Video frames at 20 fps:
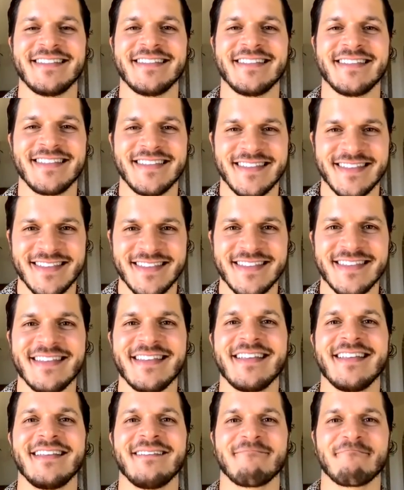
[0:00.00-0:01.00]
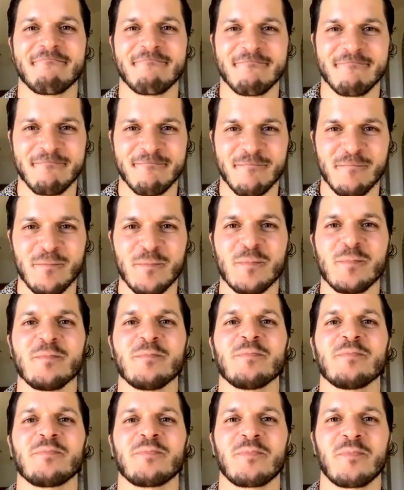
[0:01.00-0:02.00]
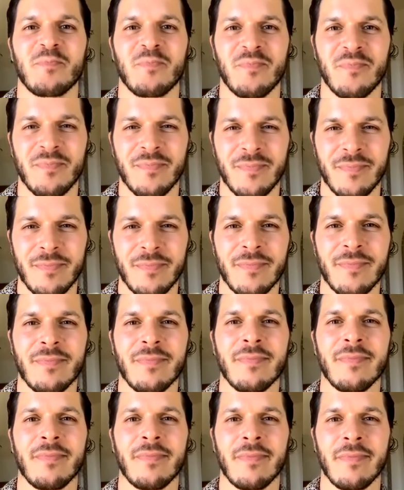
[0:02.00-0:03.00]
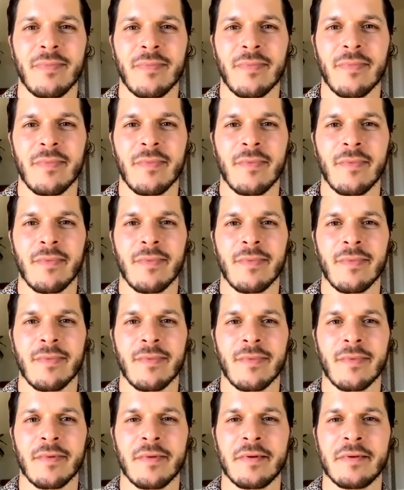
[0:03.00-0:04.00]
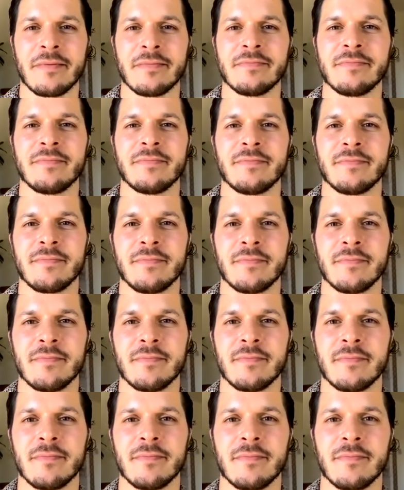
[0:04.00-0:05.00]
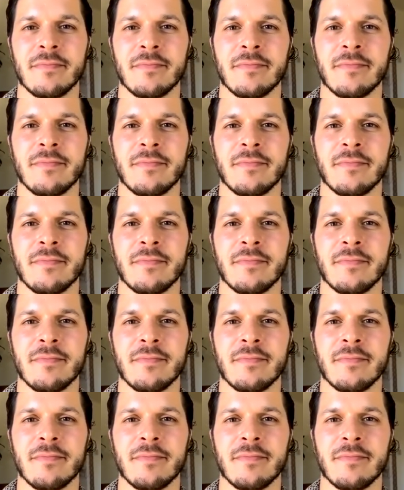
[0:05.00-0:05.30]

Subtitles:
(silent)